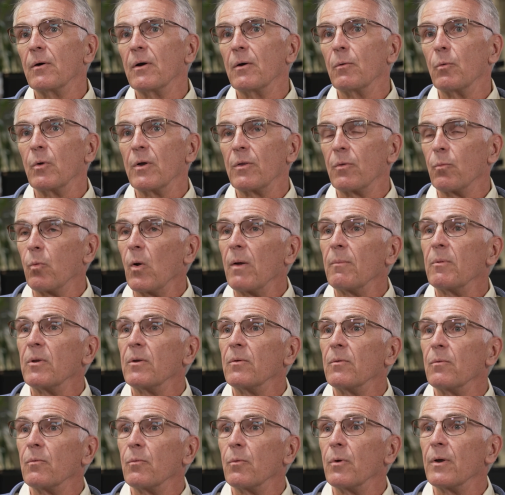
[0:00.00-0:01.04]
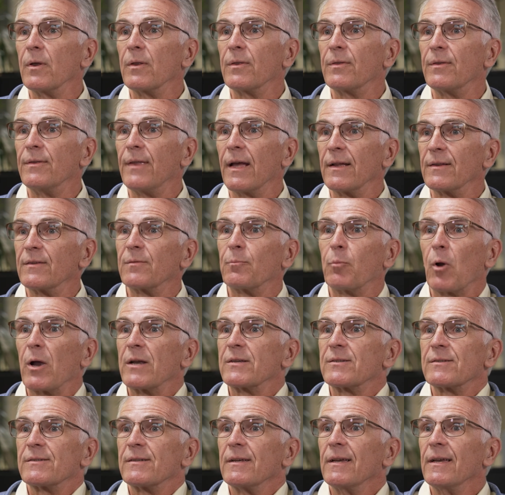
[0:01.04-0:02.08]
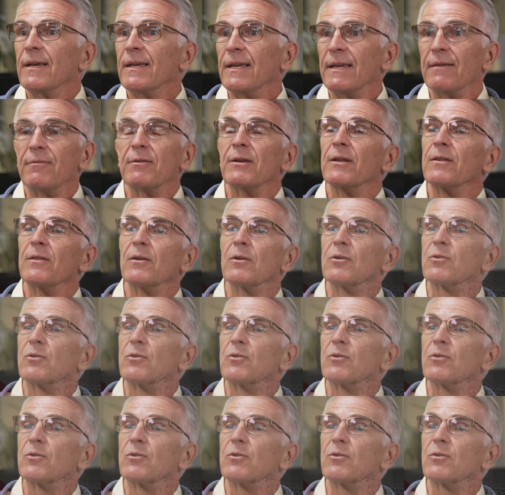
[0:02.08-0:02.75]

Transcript: with women with dense breasts, even in their